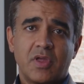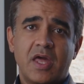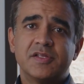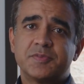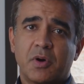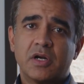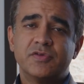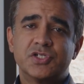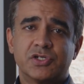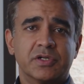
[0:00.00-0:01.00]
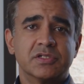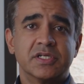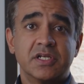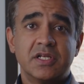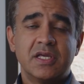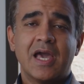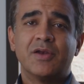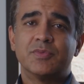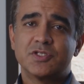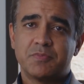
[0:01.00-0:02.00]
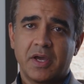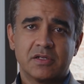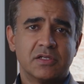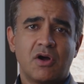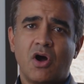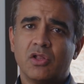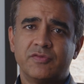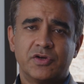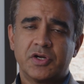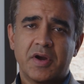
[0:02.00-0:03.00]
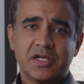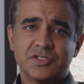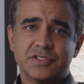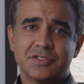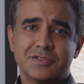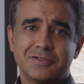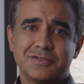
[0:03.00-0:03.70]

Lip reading: and it's part of ensuring dignity and respect in all of your interactions.